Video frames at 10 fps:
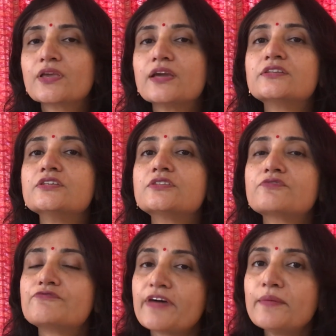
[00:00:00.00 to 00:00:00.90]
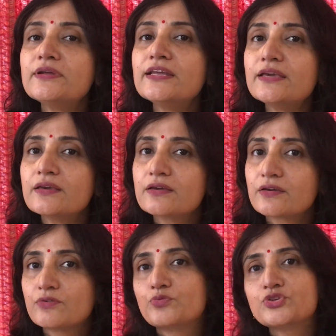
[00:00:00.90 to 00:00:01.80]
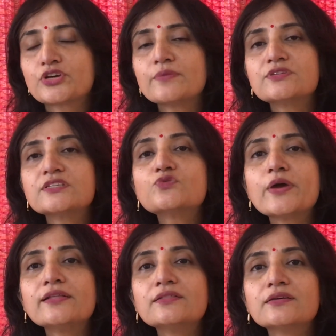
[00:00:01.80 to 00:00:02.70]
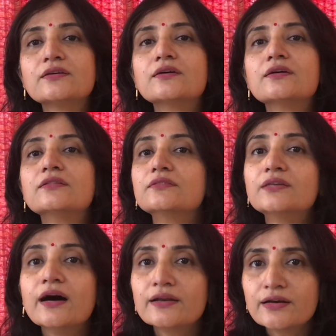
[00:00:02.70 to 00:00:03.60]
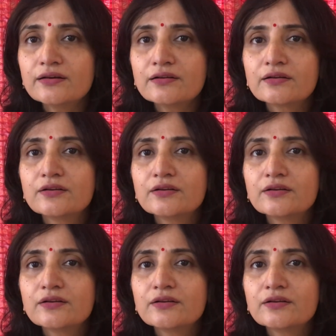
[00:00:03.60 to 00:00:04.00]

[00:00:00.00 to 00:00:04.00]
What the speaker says: it is family, which comes as wealth, Dhana,